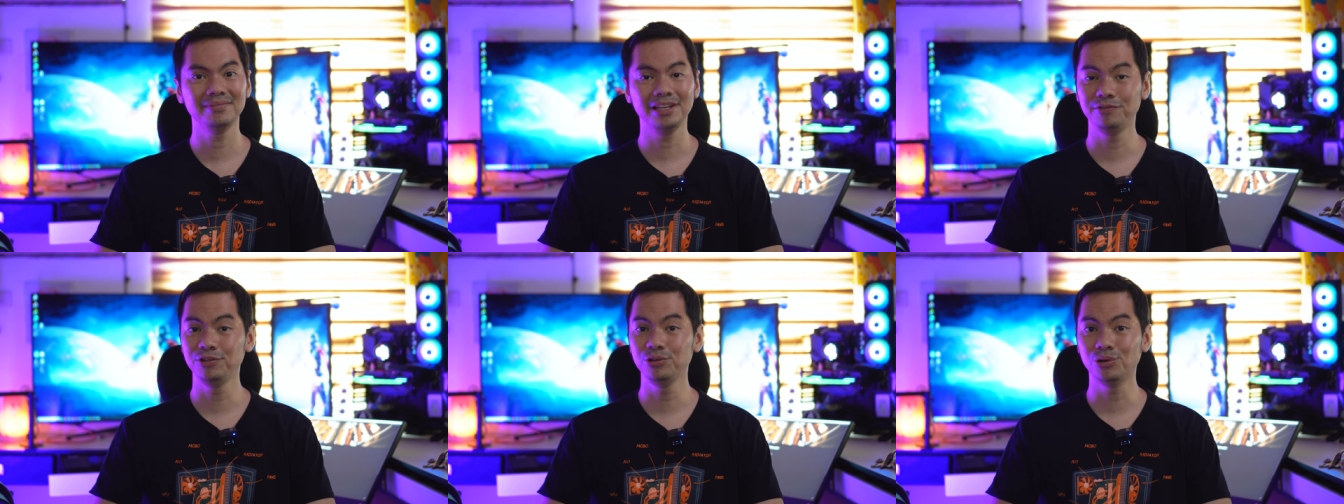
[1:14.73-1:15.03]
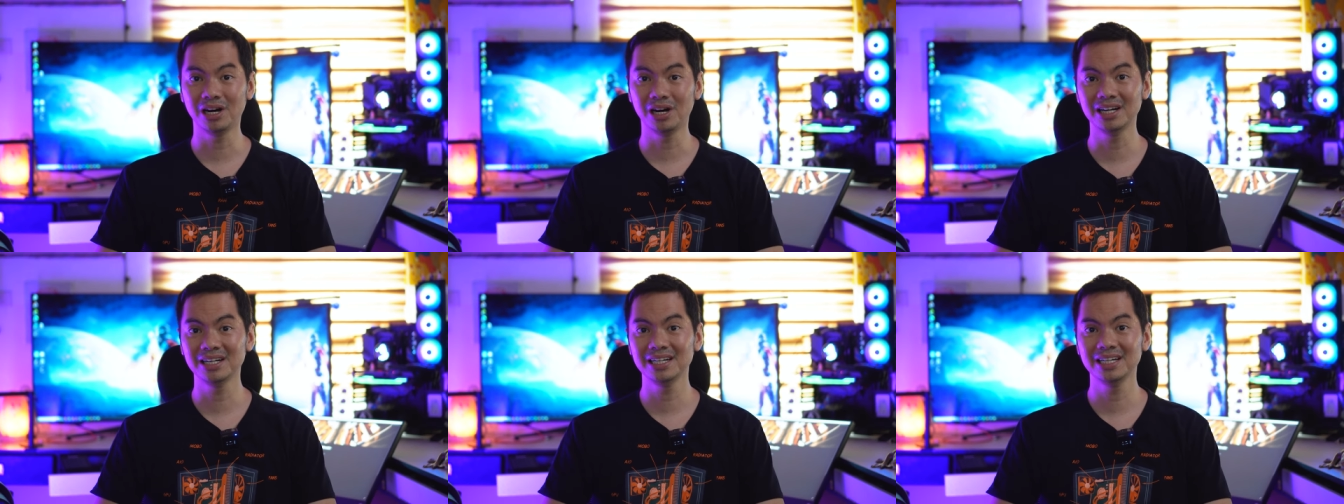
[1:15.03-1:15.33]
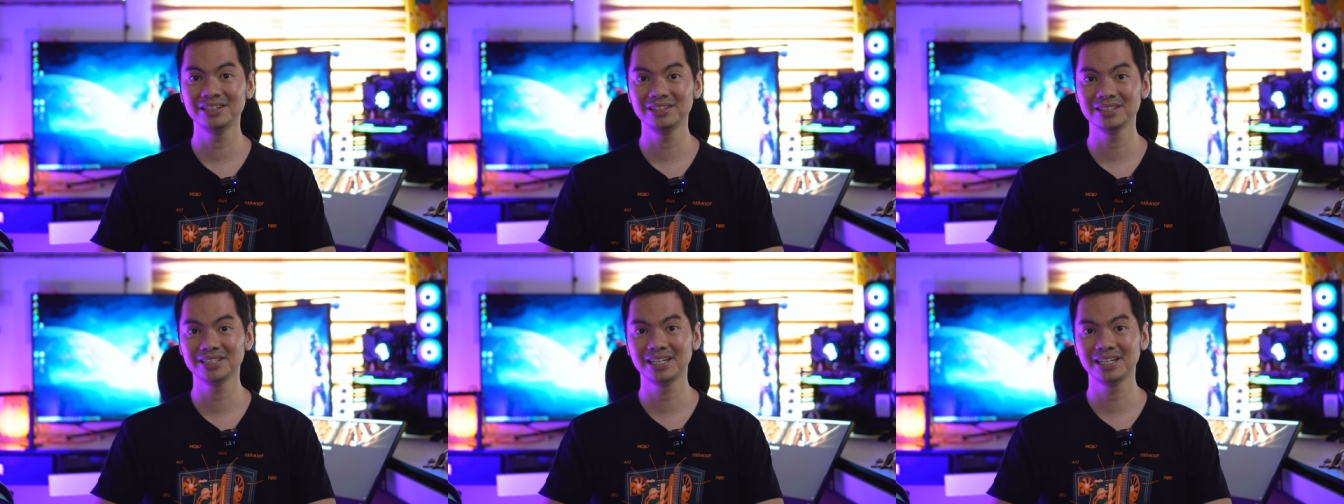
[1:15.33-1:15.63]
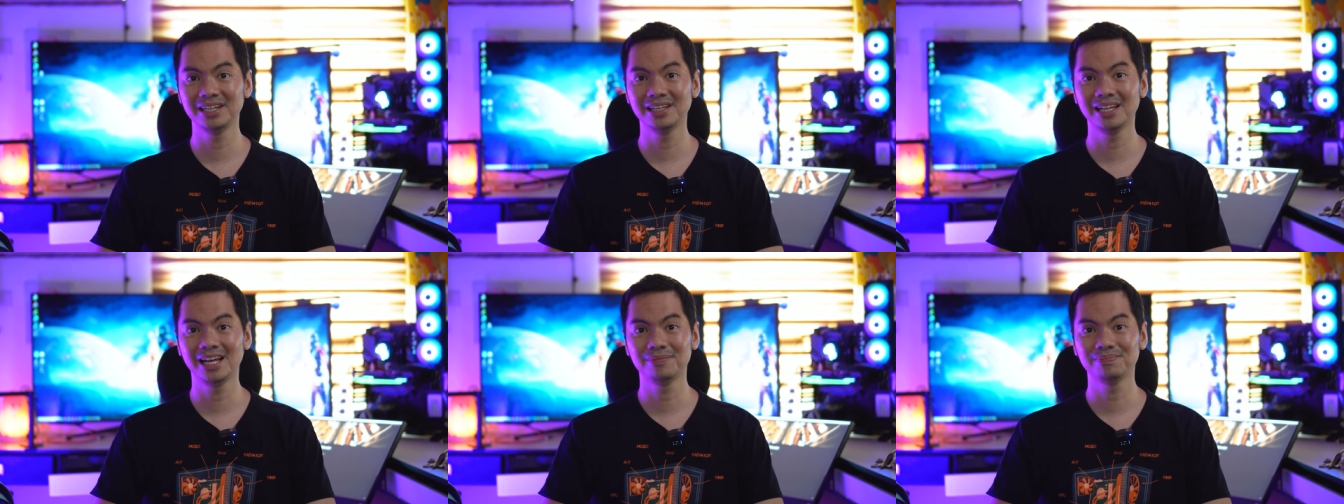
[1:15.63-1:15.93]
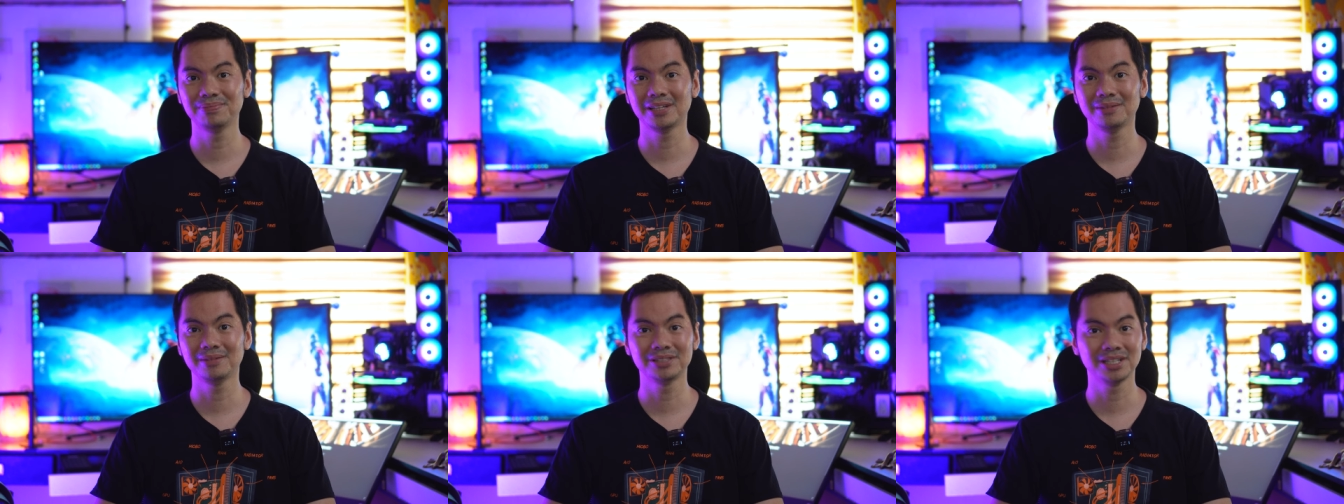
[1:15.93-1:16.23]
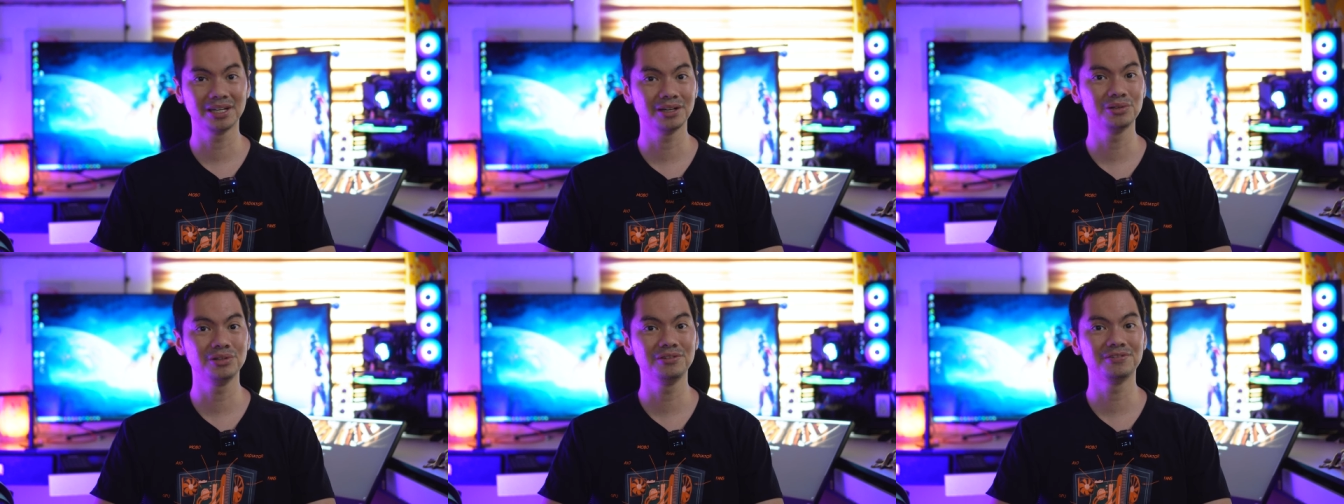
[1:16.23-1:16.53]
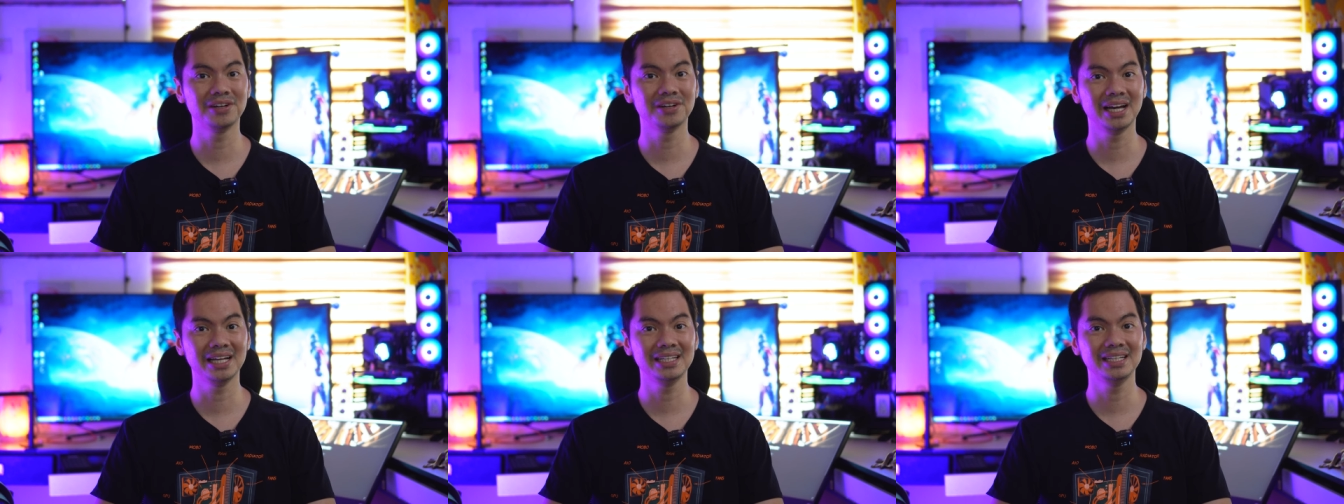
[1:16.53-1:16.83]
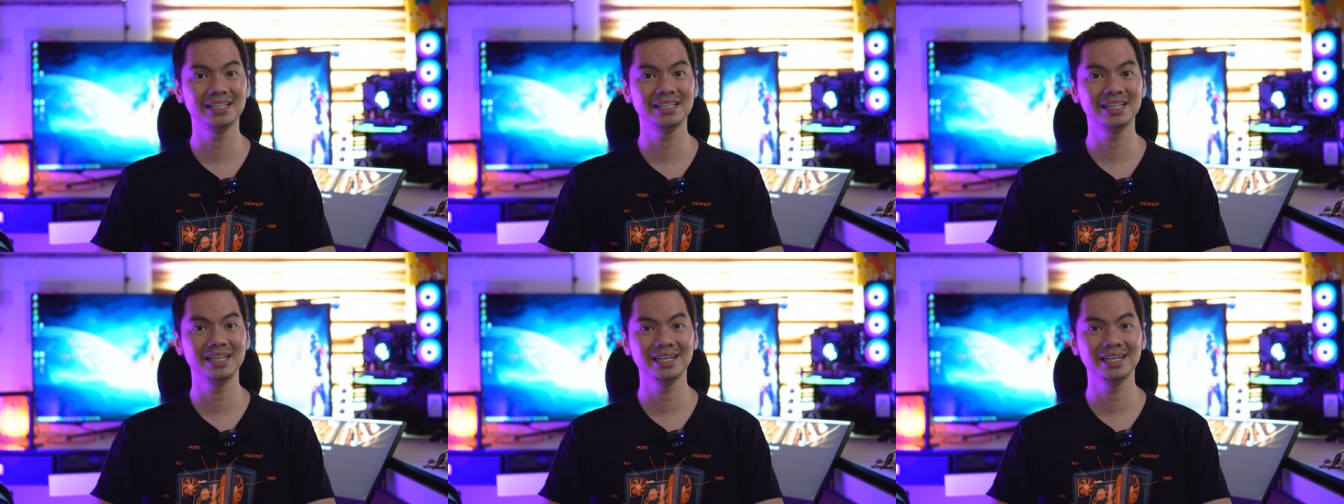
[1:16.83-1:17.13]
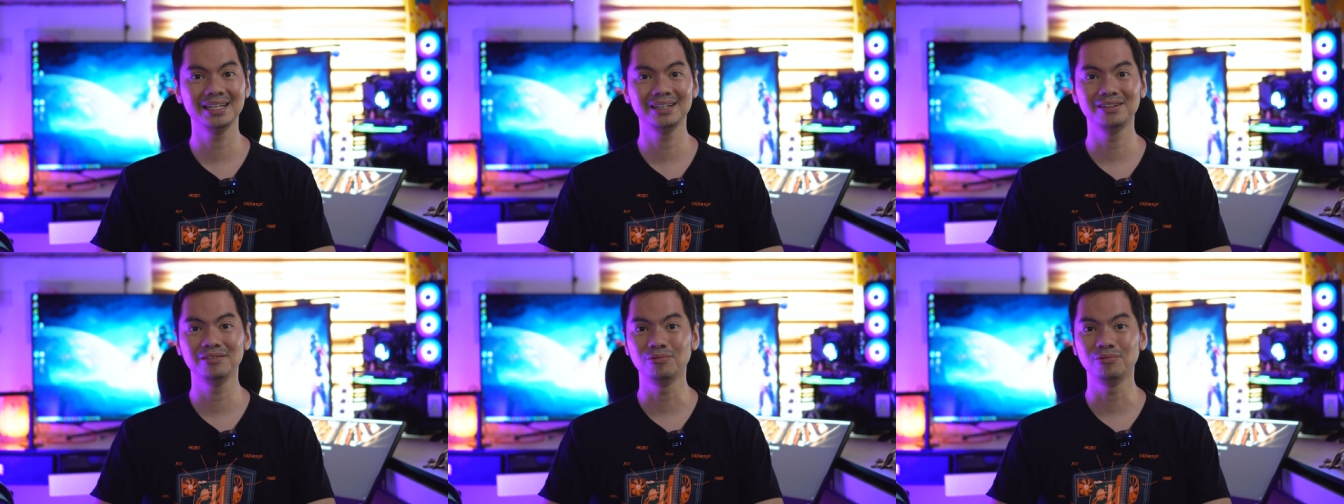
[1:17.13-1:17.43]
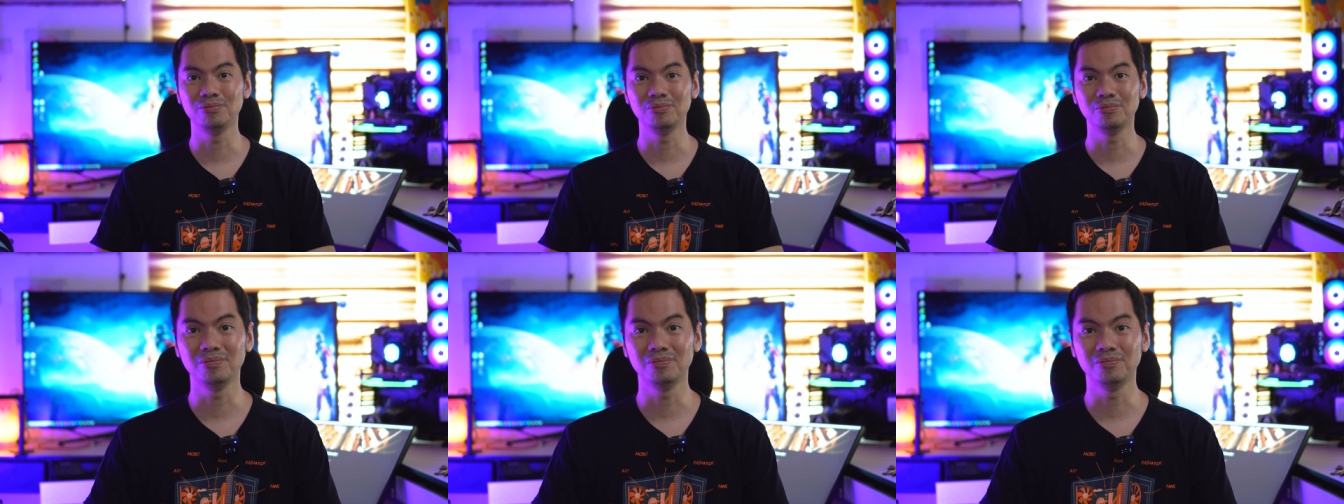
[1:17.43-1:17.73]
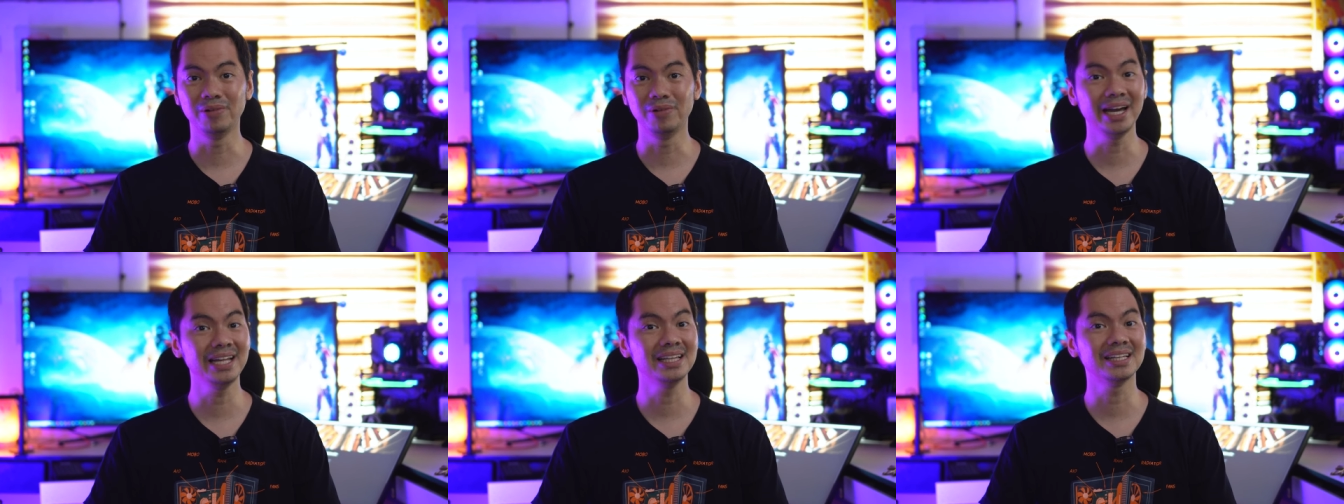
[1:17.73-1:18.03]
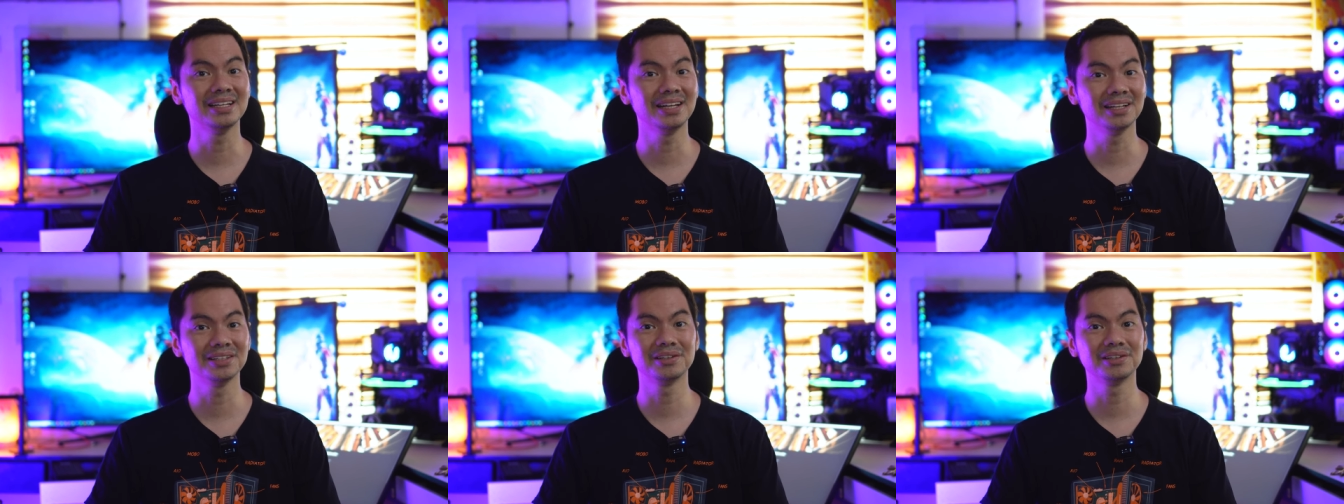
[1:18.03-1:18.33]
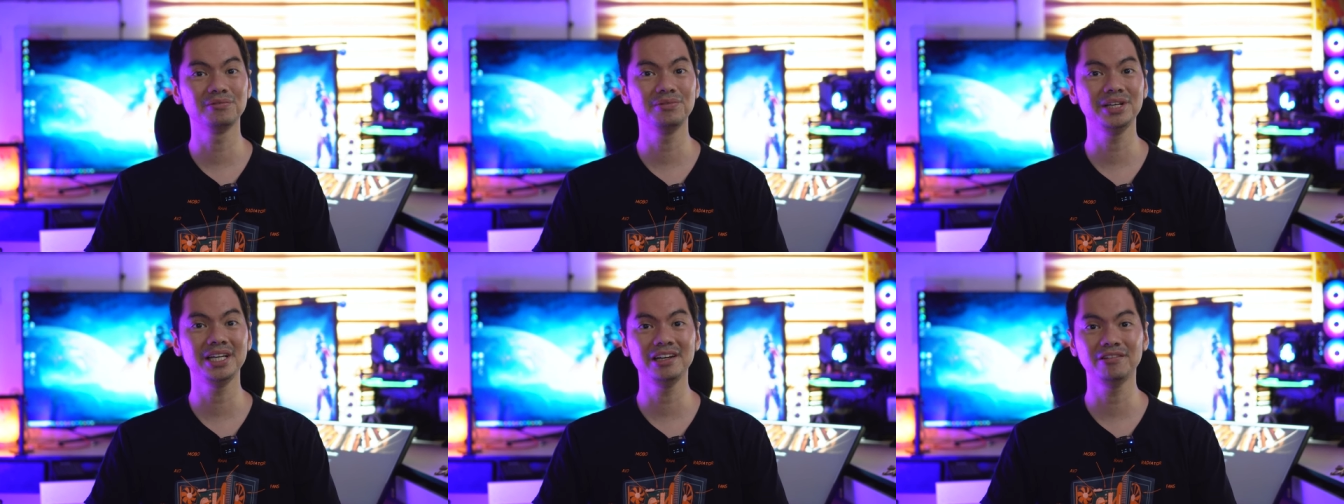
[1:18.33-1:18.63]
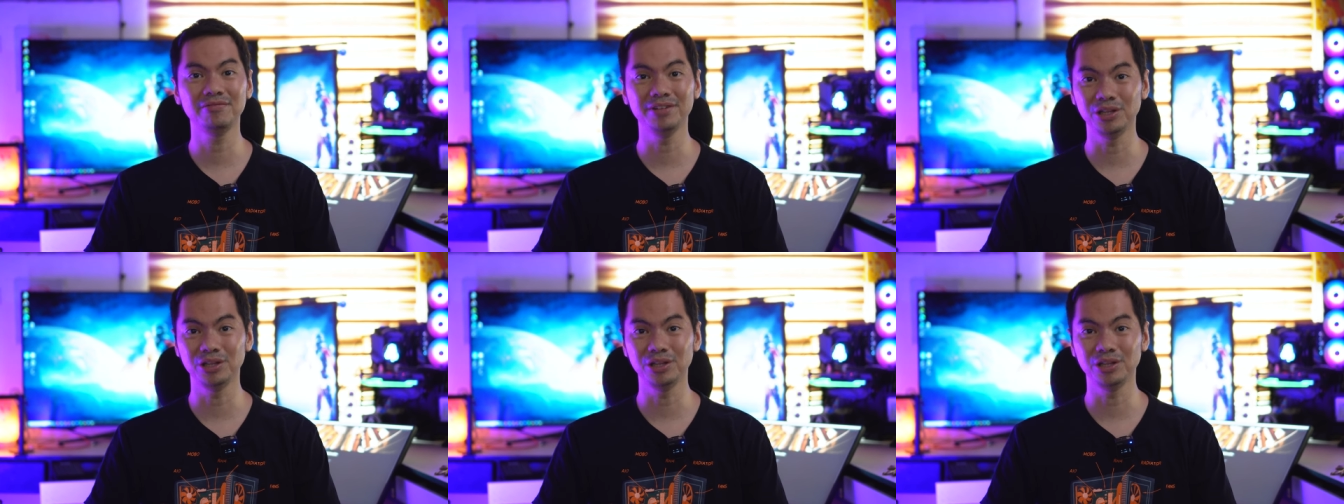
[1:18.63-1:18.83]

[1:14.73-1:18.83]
If you are interested in laptops that are good for editing, wait another week.